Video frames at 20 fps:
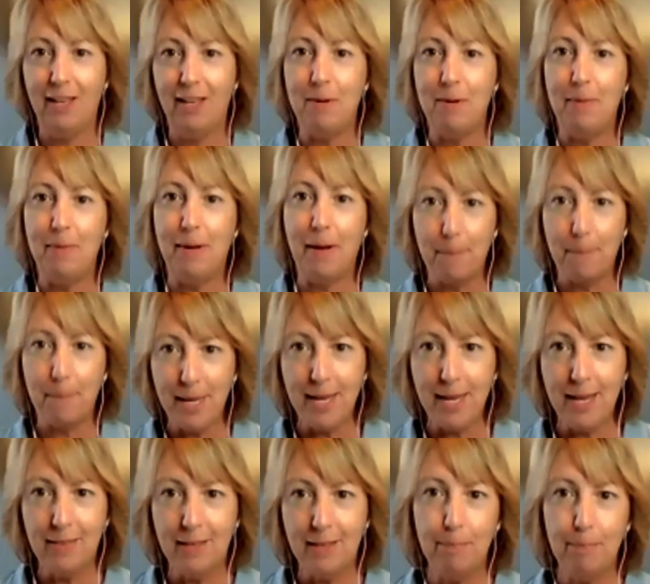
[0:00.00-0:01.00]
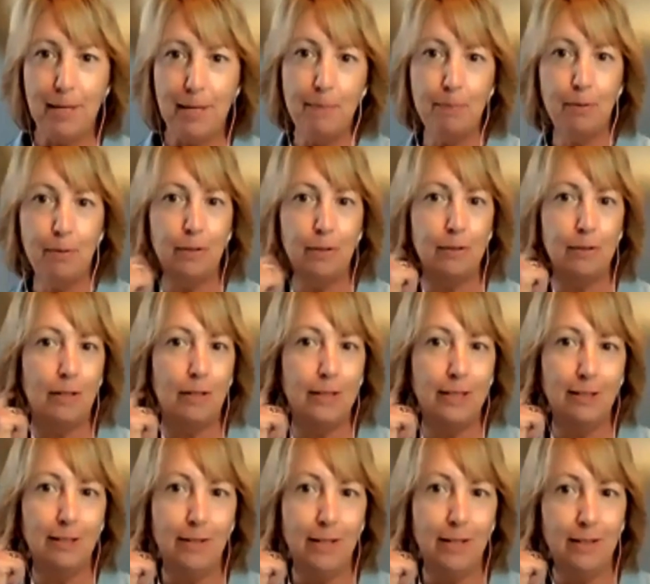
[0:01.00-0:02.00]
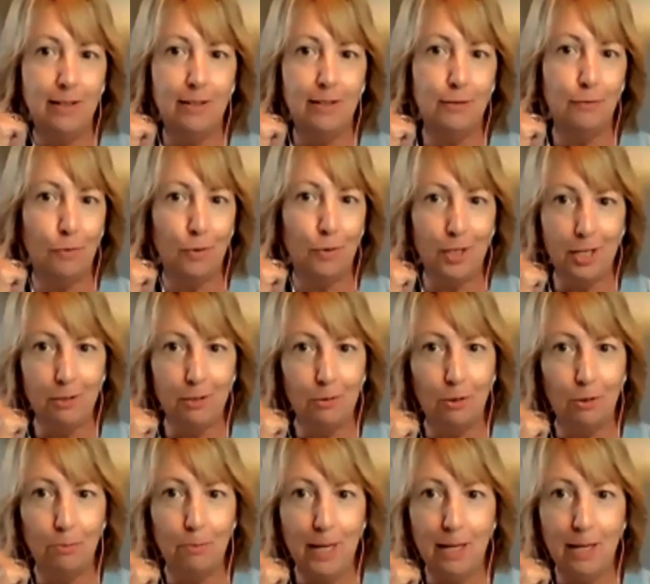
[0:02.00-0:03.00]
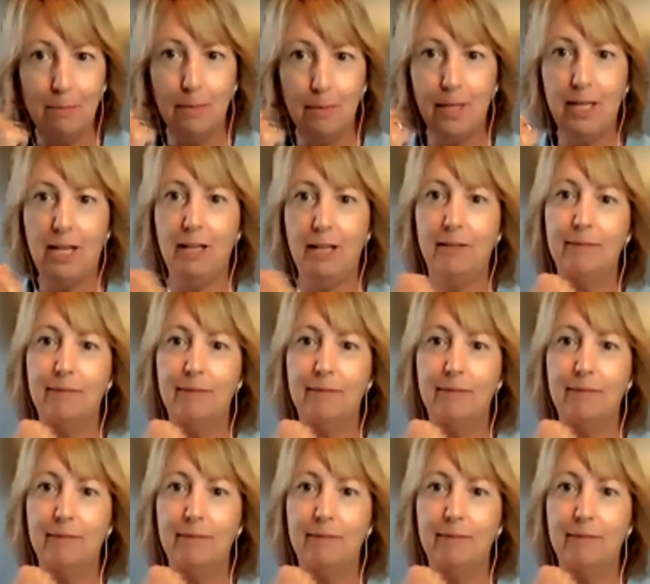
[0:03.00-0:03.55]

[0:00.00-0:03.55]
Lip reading: about me that people are giving this 40-year-old man money?